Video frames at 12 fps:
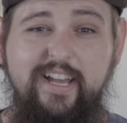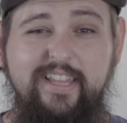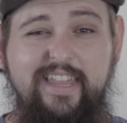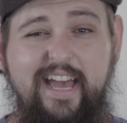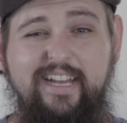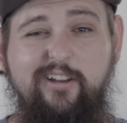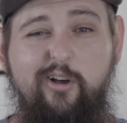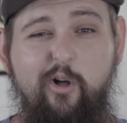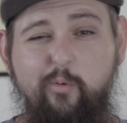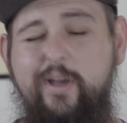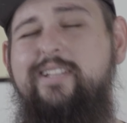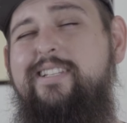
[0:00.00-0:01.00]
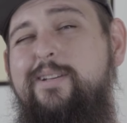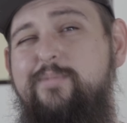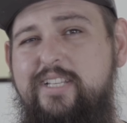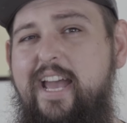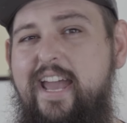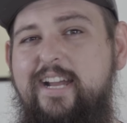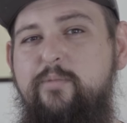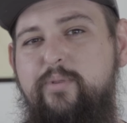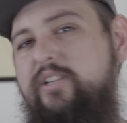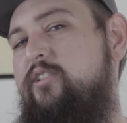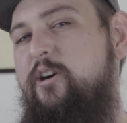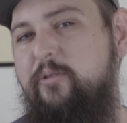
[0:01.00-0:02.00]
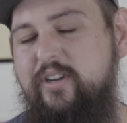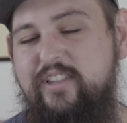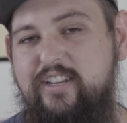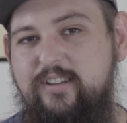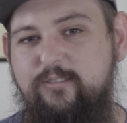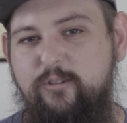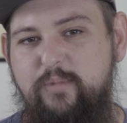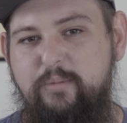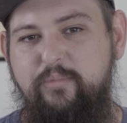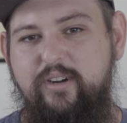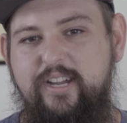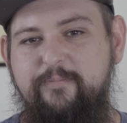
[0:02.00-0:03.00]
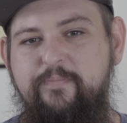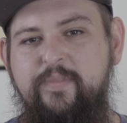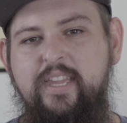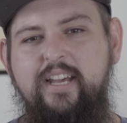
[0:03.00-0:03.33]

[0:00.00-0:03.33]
that always seems to hang a bit lower than you remember it.